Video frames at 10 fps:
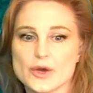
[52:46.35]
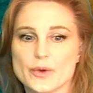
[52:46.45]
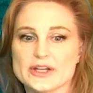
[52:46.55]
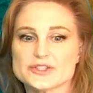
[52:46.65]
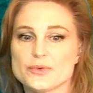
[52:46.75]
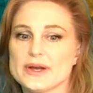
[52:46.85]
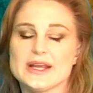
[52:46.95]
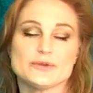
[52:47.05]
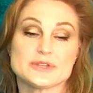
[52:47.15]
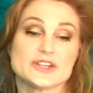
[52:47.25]
We had
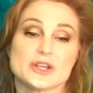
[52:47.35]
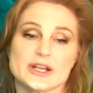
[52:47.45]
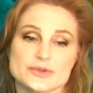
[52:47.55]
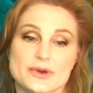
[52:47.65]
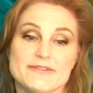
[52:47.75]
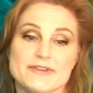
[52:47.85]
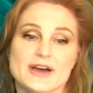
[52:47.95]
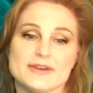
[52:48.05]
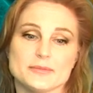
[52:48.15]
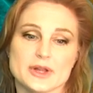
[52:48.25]
20, it was actually like
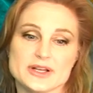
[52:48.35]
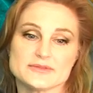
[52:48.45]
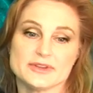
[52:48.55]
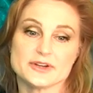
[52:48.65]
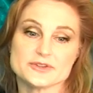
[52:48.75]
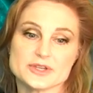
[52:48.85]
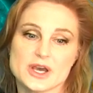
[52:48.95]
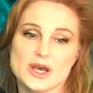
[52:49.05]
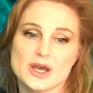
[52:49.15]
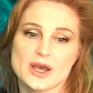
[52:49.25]
25 M-class flares
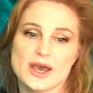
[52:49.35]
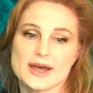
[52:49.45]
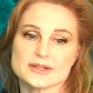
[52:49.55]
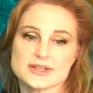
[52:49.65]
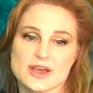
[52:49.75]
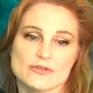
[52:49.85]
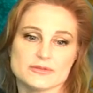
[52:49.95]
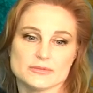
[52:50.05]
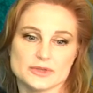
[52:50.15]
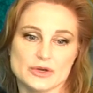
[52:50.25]
at a scale
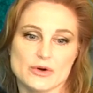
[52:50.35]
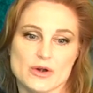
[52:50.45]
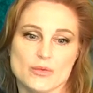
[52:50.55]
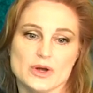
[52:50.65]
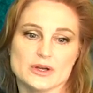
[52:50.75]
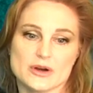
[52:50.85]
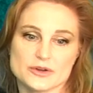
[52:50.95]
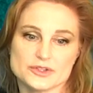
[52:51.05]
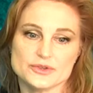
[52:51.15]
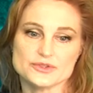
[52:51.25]
from, you know, R1 to R2.